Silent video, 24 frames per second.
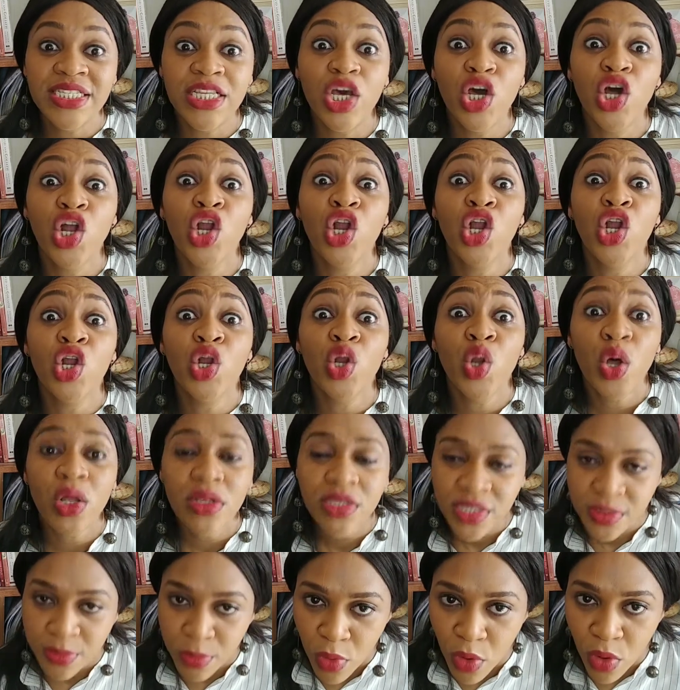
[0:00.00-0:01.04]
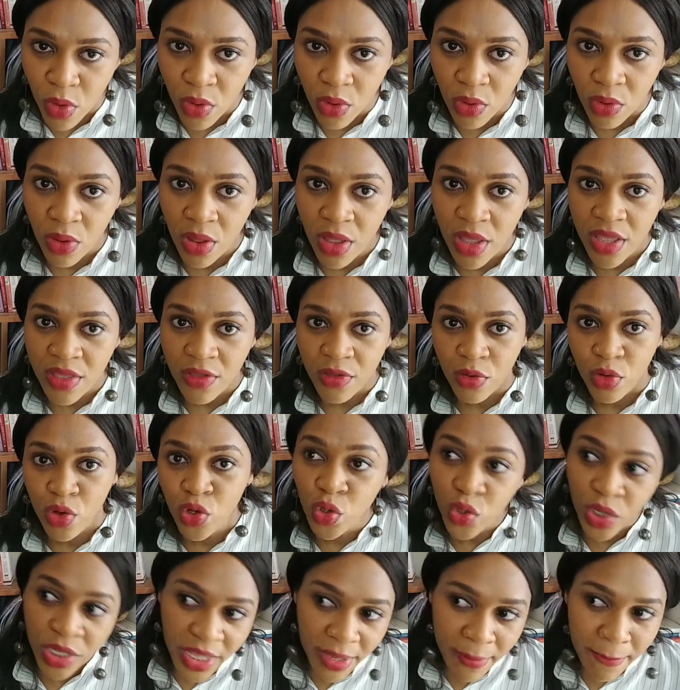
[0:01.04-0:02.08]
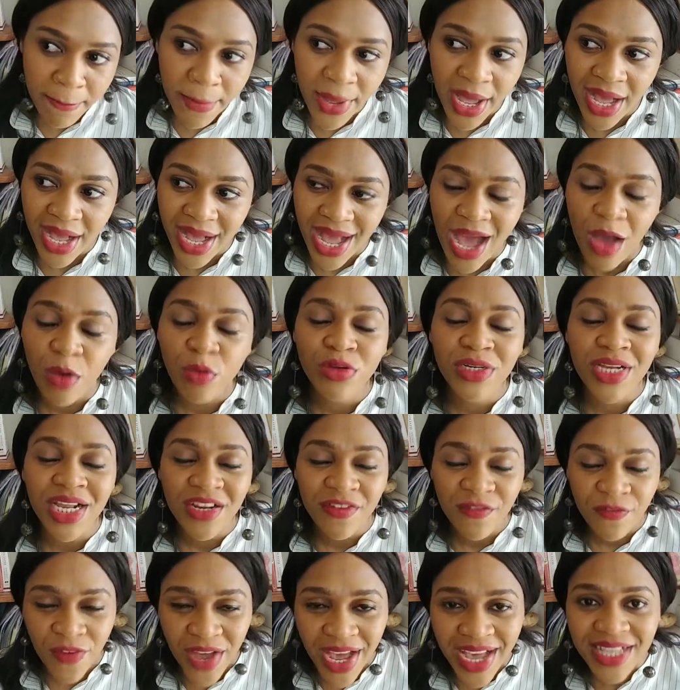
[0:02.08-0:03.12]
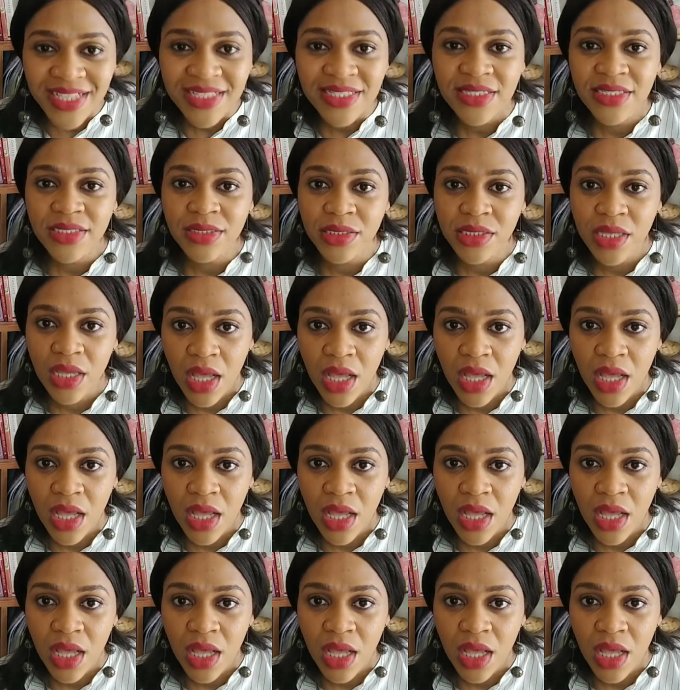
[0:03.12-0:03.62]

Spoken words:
a lot more. Looking back, I would advise